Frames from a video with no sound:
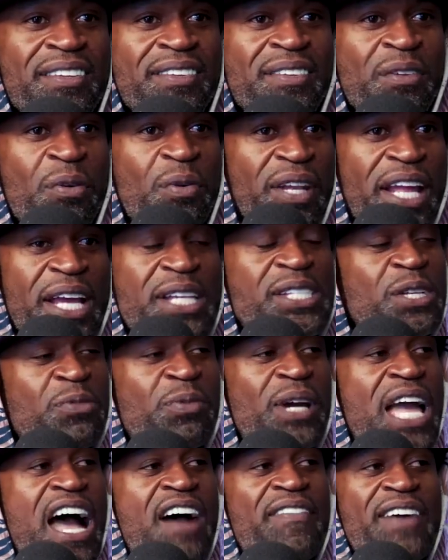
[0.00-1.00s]
the relationship
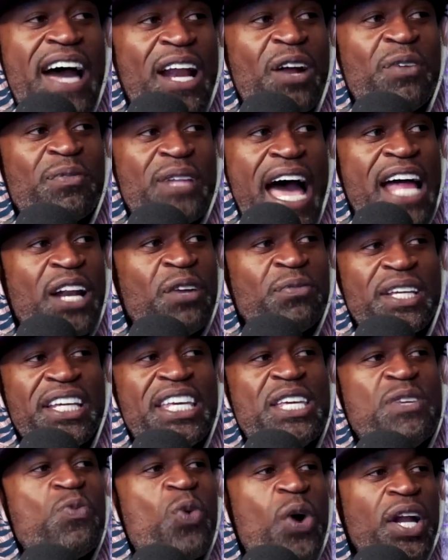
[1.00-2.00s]
we have, I don't
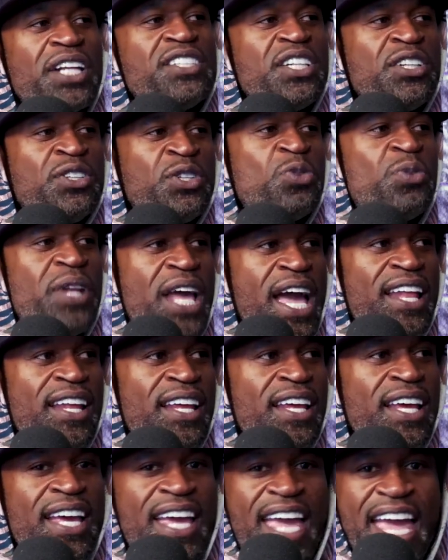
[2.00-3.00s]
think he wanted to do that.
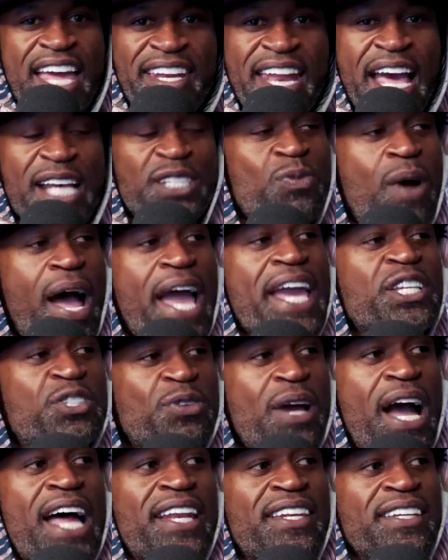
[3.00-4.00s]
And that's why he
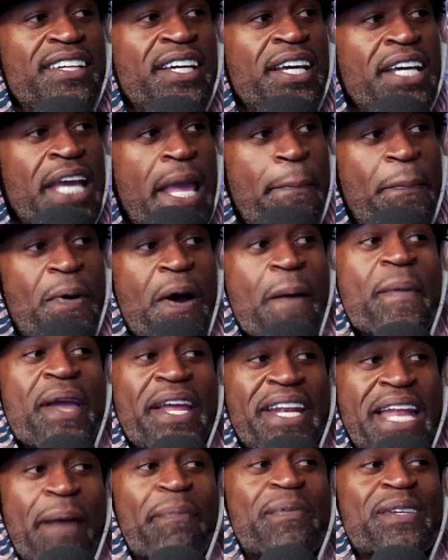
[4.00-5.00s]
tried to, he put me
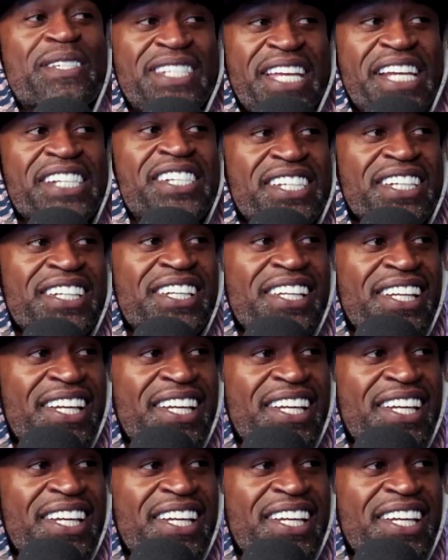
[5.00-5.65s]
in that position.